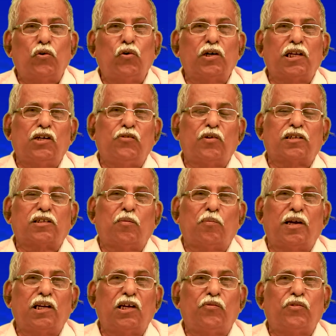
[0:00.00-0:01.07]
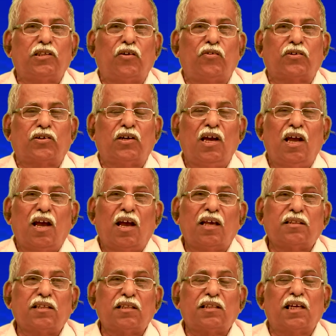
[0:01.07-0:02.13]
Don't invest the money without
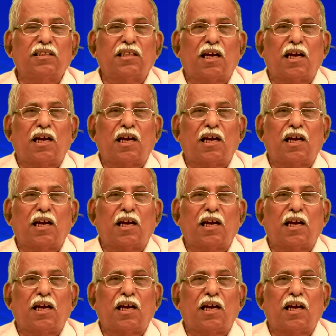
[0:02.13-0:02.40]
assessing